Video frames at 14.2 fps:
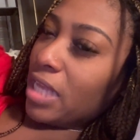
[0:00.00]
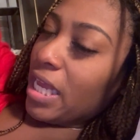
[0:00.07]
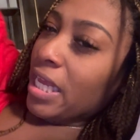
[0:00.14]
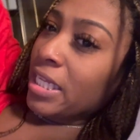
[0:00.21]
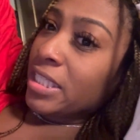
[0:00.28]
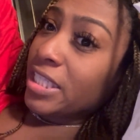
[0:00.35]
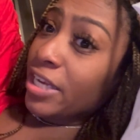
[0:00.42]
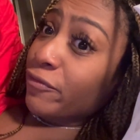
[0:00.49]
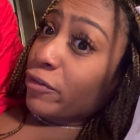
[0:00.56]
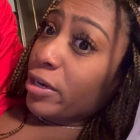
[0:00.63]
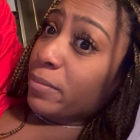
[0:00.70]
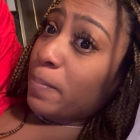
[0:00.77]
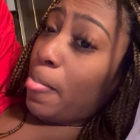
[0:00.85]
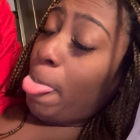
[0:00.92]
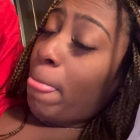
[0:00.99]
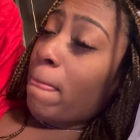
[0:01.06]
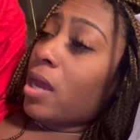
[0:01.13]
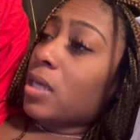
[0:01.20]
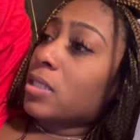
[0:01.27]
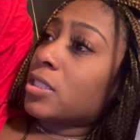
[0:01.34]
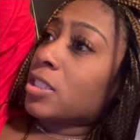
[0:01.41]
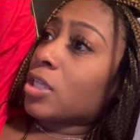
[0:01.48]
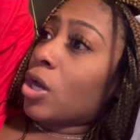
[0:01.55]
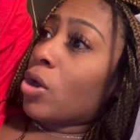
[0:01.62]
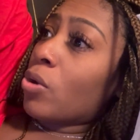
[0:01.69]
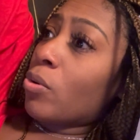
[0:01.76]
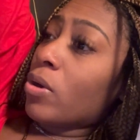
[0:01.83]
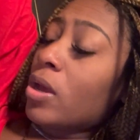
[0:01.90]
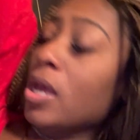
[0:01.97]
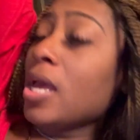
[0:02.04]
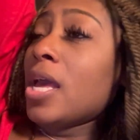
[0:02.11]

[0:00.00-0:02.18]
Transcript: is different. So